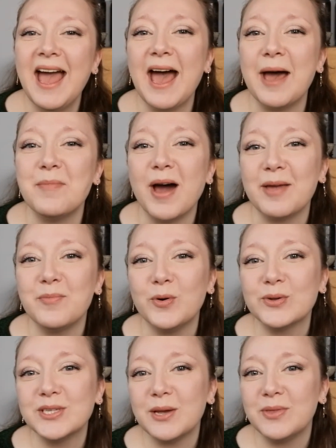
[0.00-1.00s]
I am
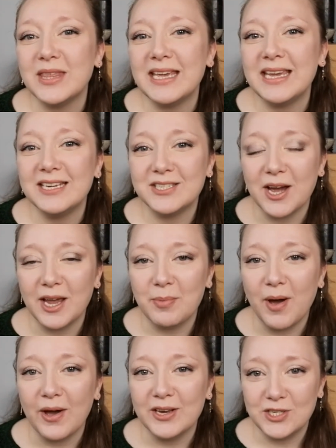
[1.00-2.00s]
also the dyer
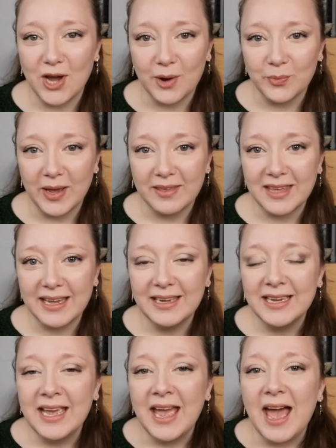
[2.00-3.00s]
behind Yarnworthy.